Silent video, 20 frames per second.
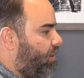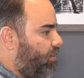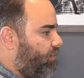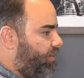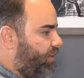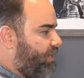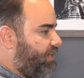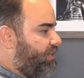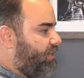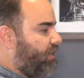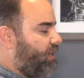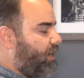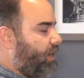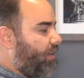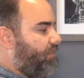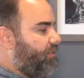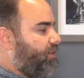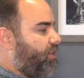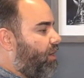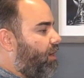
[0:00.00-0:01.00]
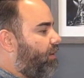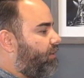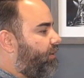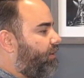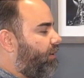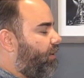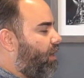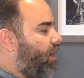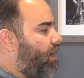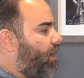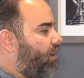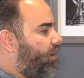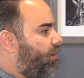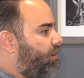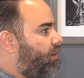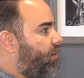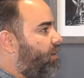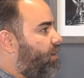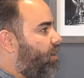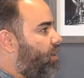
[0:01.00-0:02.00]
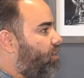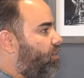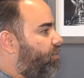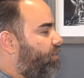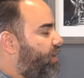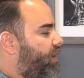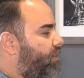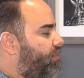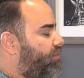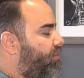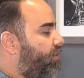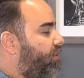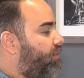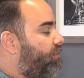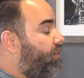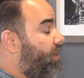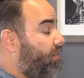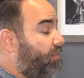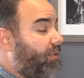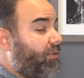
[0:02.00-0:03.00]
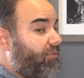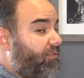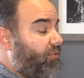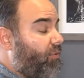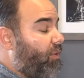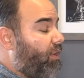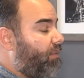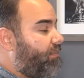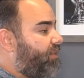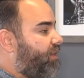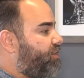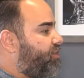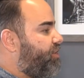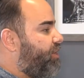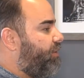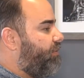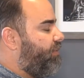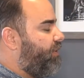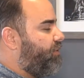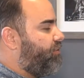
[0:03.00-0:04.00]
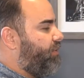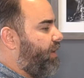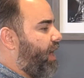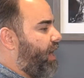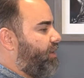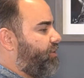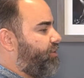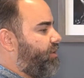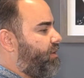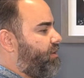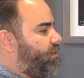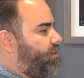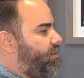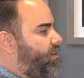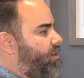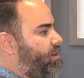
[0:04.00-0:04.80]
We sit up tall and long, we perform the chin retraction,